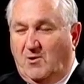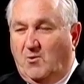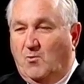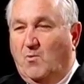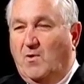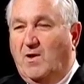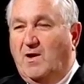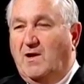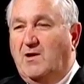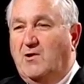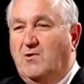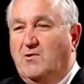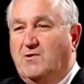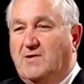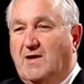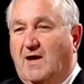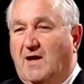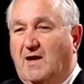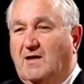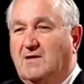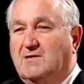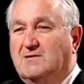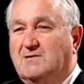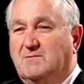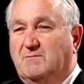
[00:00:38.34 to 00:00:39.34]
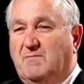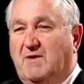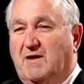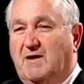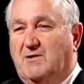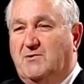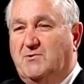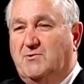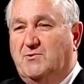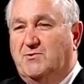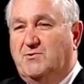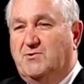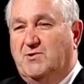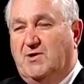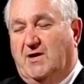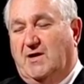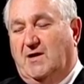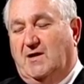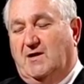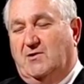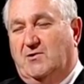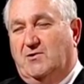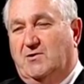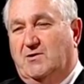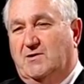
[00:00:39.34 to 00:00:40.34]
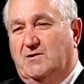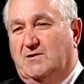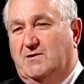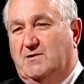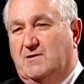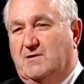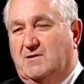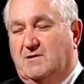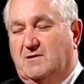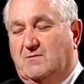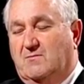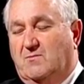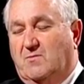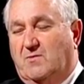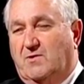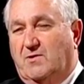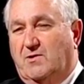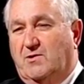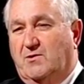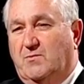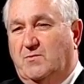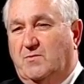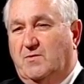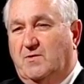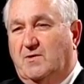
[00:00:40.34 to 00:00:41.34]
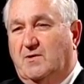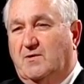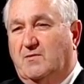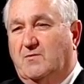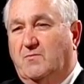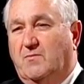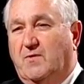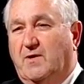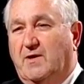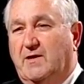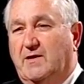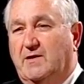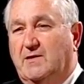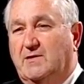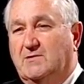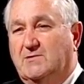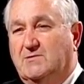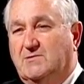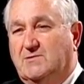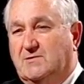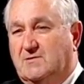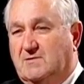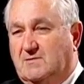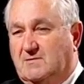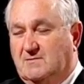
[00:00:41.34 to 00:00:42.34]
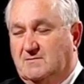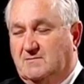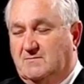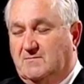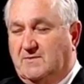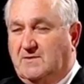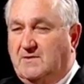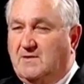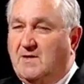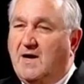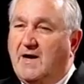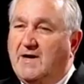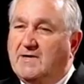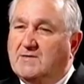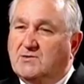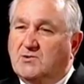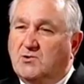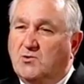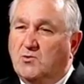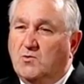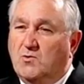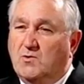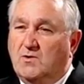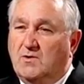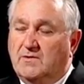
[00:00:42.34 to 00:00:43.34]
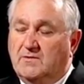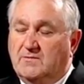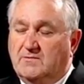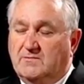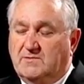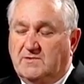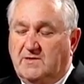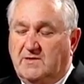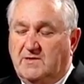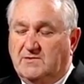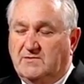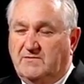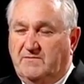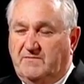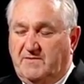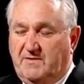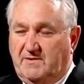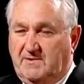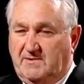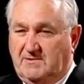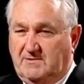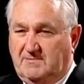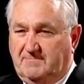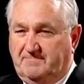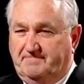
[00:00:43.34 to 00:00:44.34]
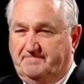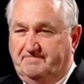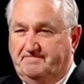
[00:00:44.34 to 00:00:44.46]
Will you tell us about your childhood and where you were raised and went to high school and those kinds of things?